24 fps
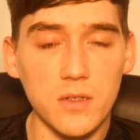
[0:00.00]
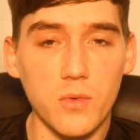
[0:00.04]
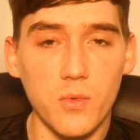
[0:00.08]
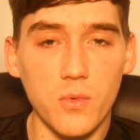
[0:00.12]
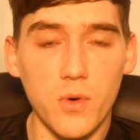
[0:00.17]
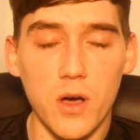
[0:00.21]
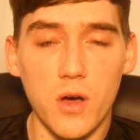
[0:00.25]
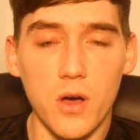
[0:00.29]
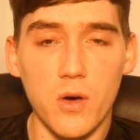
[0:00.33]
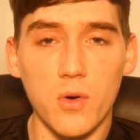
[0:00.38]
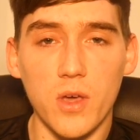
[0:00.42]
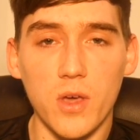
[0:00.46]

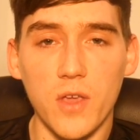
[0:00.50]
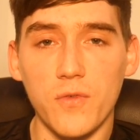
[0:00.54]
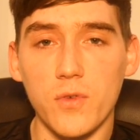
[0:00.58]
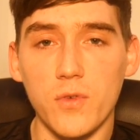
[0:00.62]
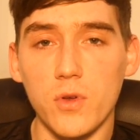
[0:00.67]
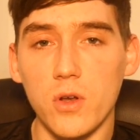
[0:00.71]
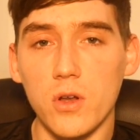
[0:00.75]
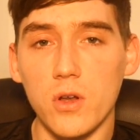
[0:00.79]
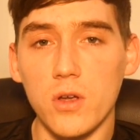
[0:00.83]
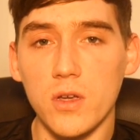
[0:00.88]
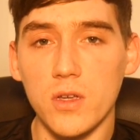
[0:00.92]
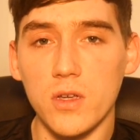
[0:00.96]
Well, if
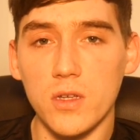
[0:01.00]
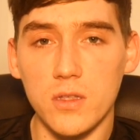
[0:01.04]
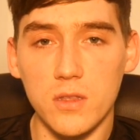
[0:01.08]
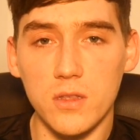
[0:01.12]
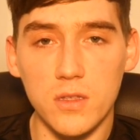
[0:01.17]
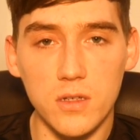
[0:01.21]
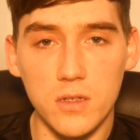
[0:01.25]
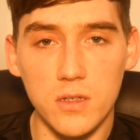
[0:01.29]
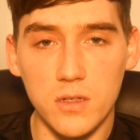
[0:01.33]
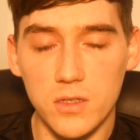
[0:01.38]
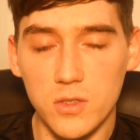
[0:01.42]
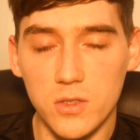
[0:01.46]
you look at
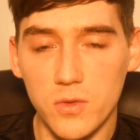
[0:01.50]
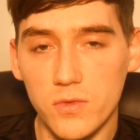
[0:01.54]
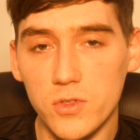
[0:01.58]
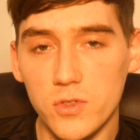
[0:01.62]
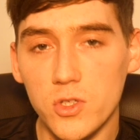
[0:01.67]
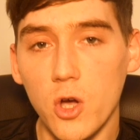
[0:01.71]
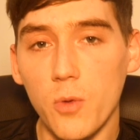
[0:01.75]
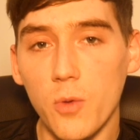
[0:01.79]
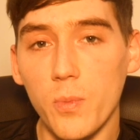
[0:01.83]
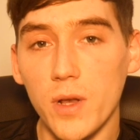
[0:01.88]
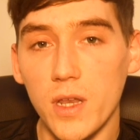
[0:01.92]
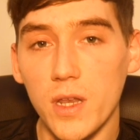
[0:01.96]
the sort of
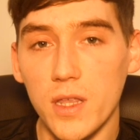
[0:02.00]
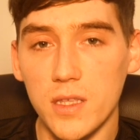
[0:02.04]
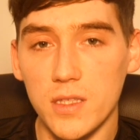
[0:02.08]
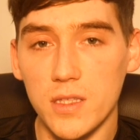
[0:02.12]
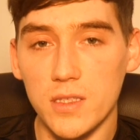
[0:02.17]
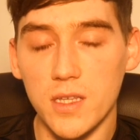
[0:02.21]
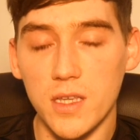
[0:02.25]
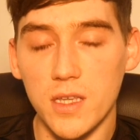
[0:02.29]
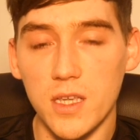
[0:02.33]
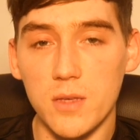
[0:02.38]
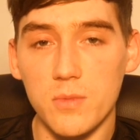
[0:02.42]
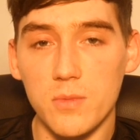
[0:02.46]
top elite
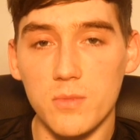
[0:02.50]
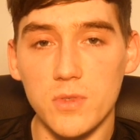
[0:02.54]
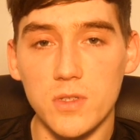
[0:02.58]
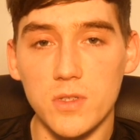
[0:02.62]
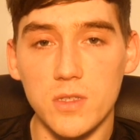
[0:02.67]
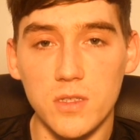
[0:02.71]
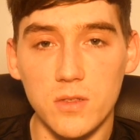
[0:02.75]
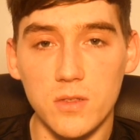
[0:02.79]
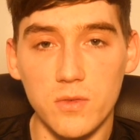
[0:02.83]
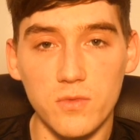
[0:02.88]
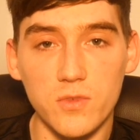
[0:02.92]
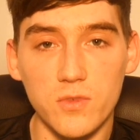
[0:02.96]

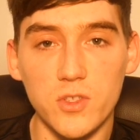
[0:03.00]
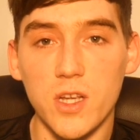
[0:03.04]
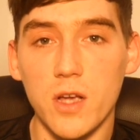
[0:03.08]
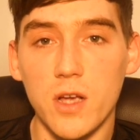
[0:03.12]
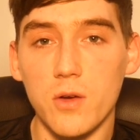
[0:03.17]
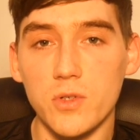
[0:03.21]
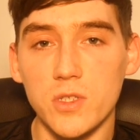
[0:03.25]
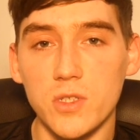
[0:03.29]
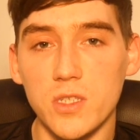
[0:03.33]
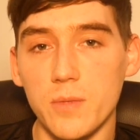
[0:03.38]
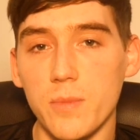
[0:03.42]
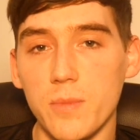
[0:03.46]
teams, sort of
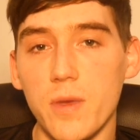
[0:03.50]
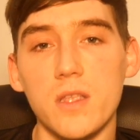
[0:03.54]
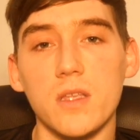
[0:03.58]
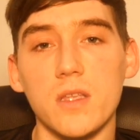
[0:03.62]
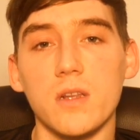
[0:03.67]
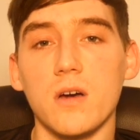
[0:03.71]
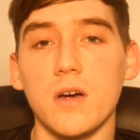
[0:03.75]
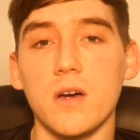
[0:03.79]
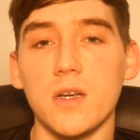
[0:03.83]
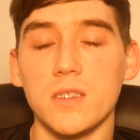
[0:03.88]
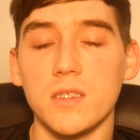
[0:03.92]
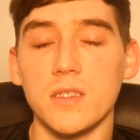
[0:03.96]
Chelsea, Man
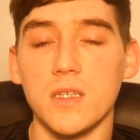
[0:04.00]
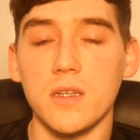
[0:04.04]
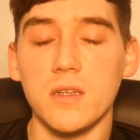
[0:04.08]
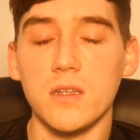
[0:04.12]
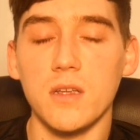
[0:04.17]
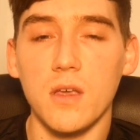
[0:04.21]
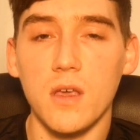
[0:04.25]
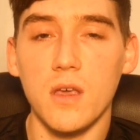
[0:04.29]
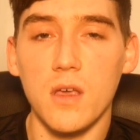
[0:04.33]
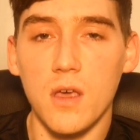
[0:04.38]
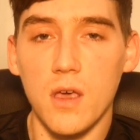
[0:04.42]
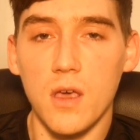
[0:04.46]
United,
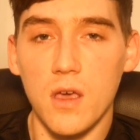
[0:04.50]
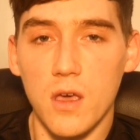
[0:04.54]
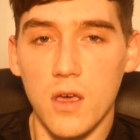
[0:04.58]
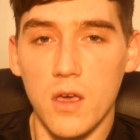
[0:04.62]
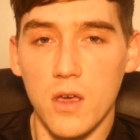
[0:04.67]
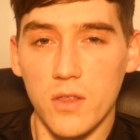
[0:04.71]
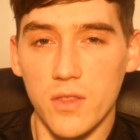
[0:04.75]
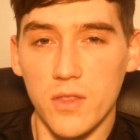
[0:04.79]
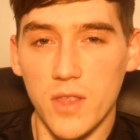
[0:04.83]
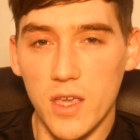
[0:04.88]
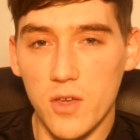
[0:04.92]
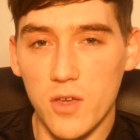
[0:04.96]

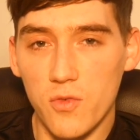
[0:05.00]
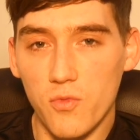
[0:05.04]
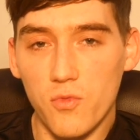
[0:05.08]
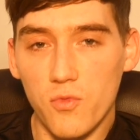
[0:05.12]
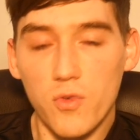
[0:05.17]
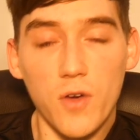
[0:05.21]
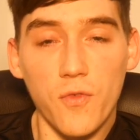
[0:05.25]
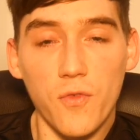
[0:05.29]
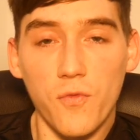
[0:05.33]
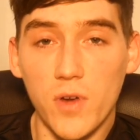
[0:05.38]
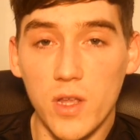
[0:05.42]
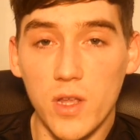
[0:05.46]
they
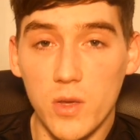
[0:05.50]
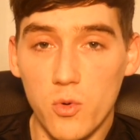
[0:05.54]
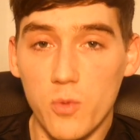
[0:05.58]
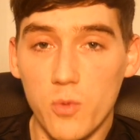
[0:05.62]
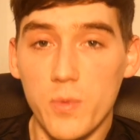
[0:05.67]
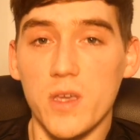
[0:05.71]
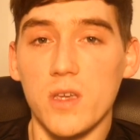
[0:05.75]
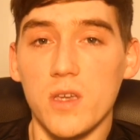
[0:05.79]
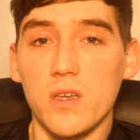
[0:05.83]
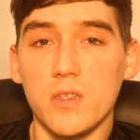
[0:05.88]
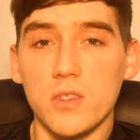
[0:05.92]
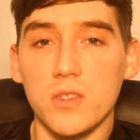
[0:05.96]
roughly will
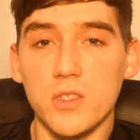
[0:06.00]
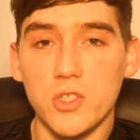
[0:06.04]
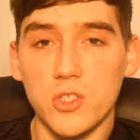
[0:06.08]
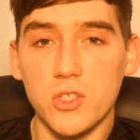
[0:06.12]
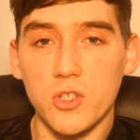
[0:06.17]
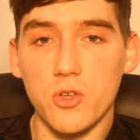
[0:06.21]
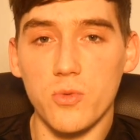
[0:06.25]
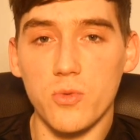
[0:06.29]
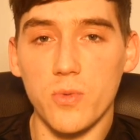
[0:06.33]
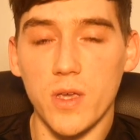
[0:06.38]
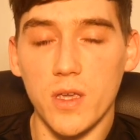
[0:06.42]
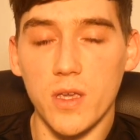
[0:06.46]
be
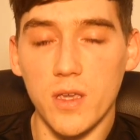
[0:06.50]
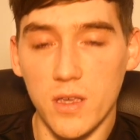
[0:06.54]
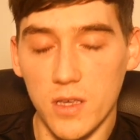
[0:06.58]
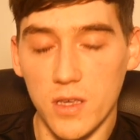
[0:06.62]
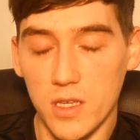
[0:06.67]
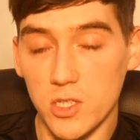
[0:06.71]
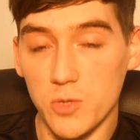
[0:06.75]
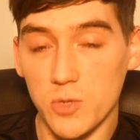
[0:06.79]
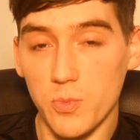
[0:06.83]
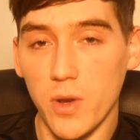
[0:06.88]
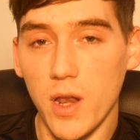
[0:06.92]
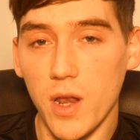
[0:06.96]
consuming,
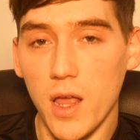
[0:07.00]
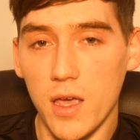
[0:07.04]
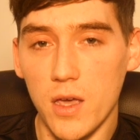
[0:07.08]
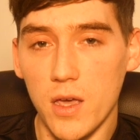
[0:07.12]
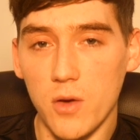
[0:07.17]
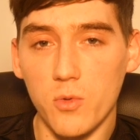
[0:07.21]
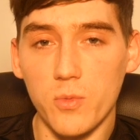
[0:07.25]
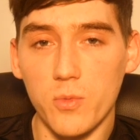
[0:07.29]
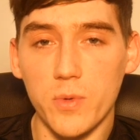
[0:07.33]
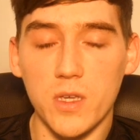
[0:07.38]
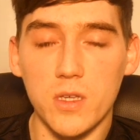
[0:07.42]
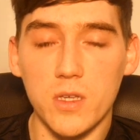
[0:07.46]
each
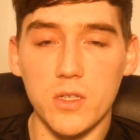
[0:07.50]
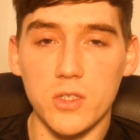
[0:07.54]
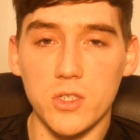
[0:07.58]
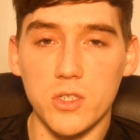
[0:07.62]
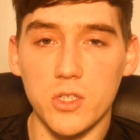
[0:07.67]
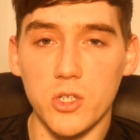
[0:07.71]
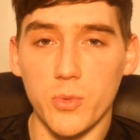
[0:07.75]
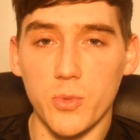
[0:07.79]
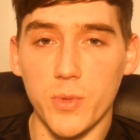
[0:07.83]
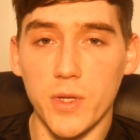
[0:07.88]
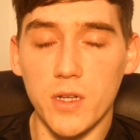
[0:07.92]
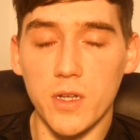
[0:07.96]
player will be
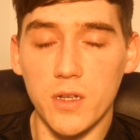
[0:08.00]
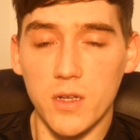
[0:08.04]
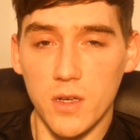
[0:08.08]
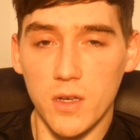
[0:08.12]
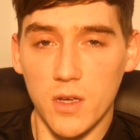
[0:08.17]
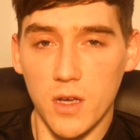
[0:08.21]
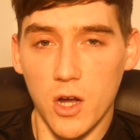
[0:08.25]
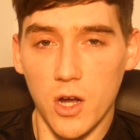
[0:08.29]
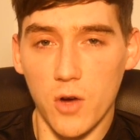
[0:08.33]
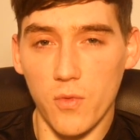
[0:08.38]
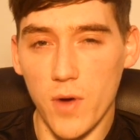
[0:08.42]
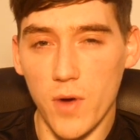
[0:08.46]
consuming
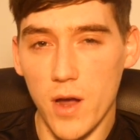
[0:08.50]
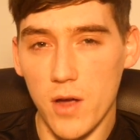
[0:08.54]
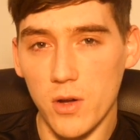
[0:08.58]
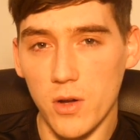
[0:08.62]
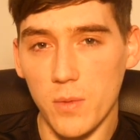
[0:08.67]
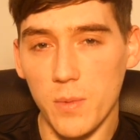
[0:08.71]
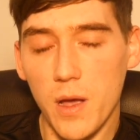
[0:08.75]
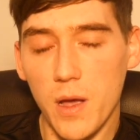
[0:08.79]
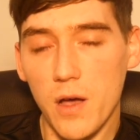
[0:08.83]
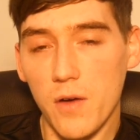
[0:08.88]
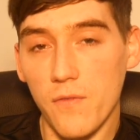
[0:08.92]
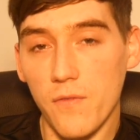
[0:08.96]
around
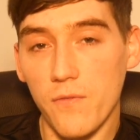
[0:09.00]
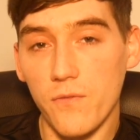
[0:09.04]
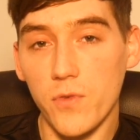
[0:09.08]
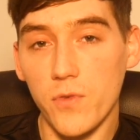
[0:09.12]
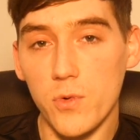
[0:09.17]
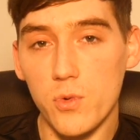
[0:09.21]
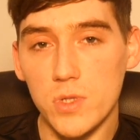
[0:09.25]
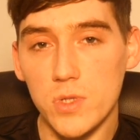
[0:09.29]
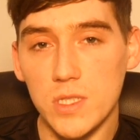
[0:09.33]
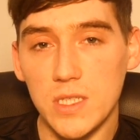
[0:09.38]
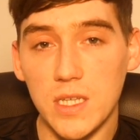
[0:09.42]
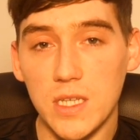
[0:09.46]
about
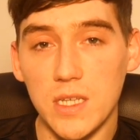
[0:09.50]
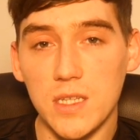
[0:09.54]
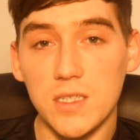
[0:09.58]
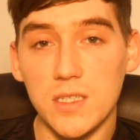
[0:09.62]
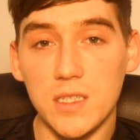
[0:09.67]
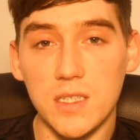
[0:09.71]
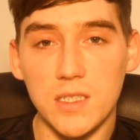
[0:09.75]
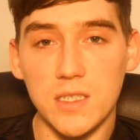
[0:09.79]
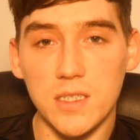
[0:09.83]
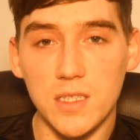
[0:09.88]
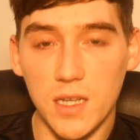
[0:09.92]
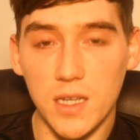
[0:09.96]
40
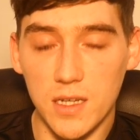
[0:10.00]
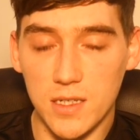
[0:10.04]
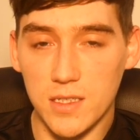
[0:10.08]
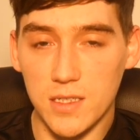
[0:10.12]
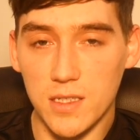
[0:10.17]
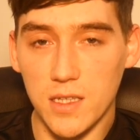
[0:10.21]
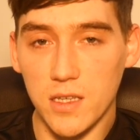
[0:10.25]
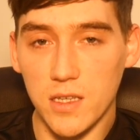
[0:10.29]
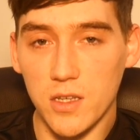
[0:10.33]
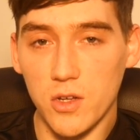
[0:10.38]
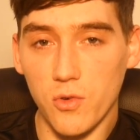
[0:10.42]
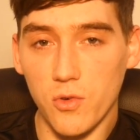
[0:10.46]
to
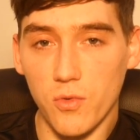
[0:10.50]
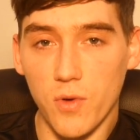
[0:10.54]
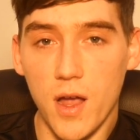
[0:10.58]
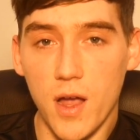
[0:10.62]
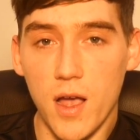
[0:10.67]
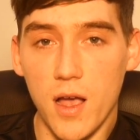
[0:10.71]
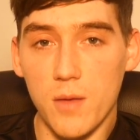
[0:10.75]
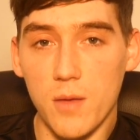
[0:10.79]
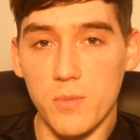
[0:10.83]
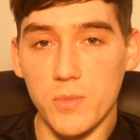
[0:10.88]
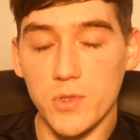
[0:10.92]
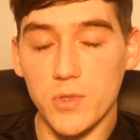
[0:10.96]
60
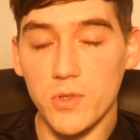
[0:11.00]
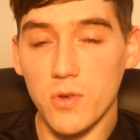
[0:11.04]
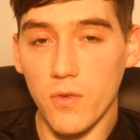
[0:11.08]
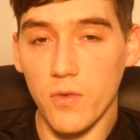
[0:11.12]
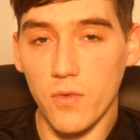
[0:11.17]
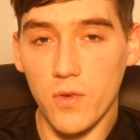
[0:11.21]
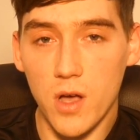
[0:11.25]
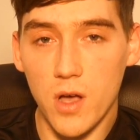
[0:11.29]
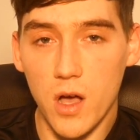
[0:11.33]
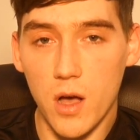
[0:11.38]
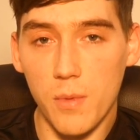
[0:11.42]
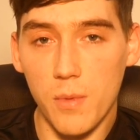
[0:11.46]
grams
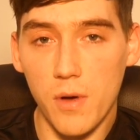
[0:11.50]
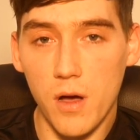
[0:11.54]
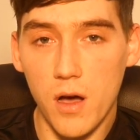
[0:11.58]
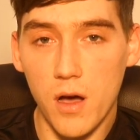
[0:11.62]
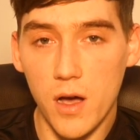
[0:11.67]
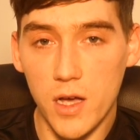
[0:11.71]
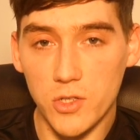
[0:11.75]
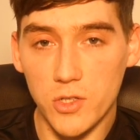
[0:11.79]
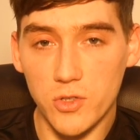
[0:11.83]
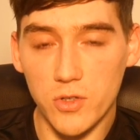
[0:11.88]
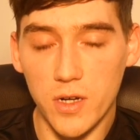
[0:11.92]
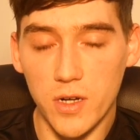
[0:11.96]
of
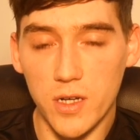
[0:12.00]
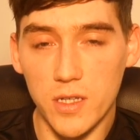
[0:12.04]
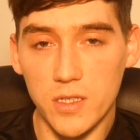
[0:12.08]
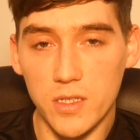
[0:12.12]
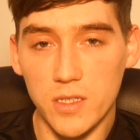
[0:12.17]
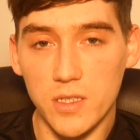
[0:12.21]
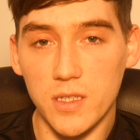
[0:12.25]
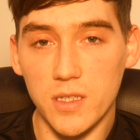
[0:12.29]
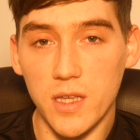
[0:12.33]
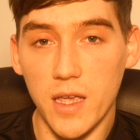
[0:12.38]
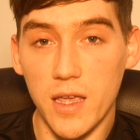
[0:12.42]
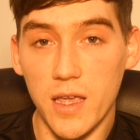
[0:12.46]

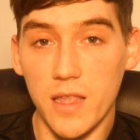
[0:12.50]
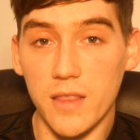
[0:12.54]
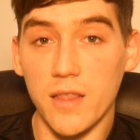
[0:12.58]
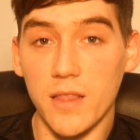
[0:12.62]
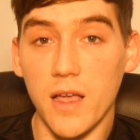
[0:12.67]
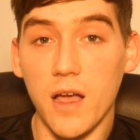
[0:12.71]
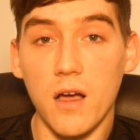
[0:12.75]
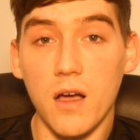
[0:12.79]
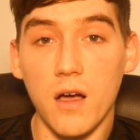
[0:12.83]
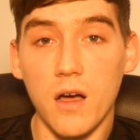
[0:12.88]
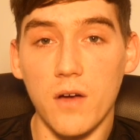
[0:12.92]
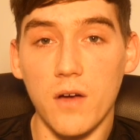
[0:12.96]
carbohydrates in
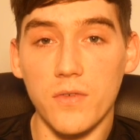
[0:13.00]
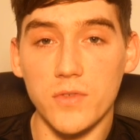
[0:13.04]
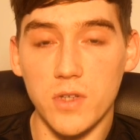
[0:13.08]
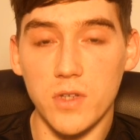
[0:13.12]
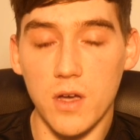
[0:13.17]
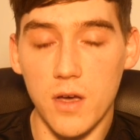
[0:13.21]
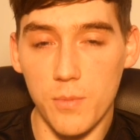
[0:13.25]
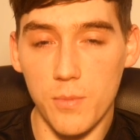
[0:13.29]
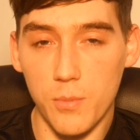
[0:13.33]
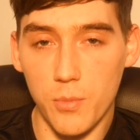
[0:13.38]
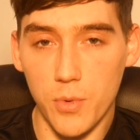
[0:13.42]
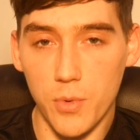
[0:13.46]
that
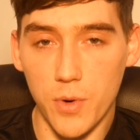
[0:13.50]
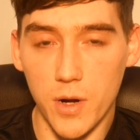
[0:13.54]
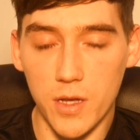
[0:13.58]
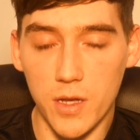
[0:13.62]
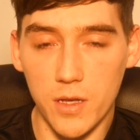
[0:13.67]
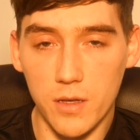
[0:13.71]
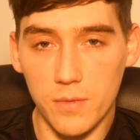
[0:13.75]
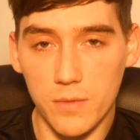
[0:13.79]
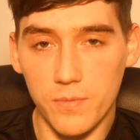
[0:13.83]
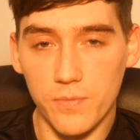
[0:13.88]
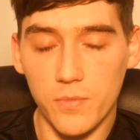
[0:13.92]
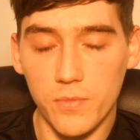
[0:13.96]
halftime
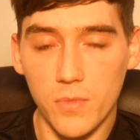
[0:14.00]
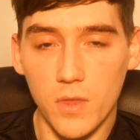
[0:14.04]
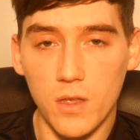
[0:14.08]
break.